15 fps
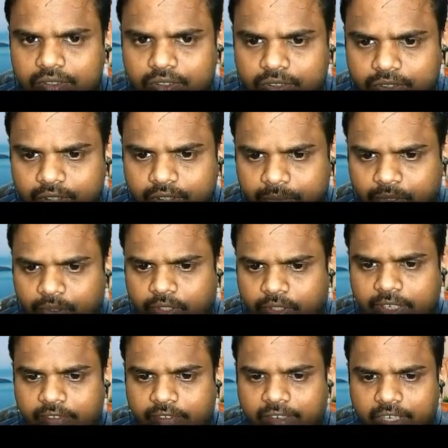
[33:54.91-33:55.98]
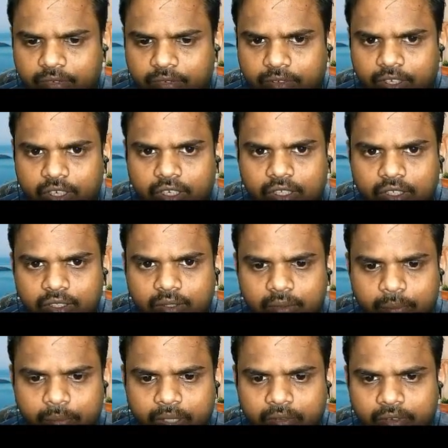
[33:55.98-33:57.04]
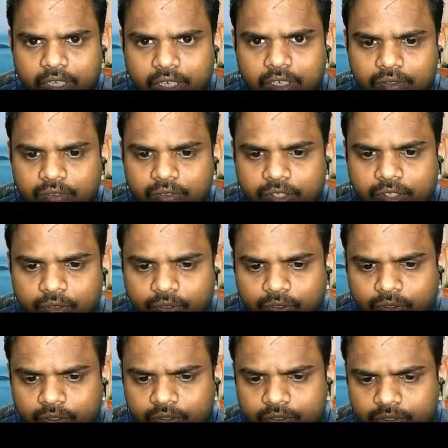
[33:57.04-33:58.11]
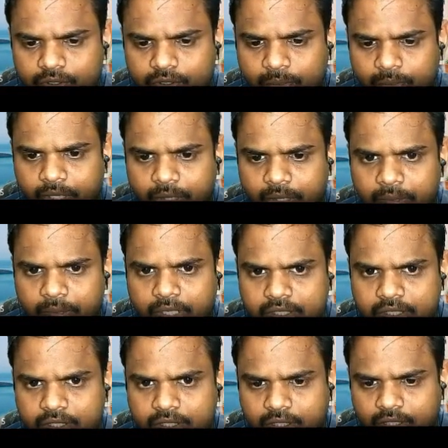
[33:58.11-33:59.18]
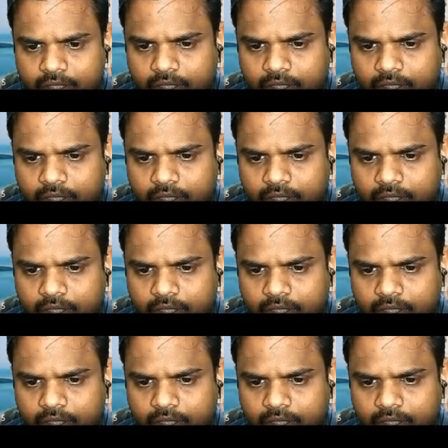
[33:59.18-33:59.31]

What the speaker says: so substitute A value we got, P value we don't know. So P plus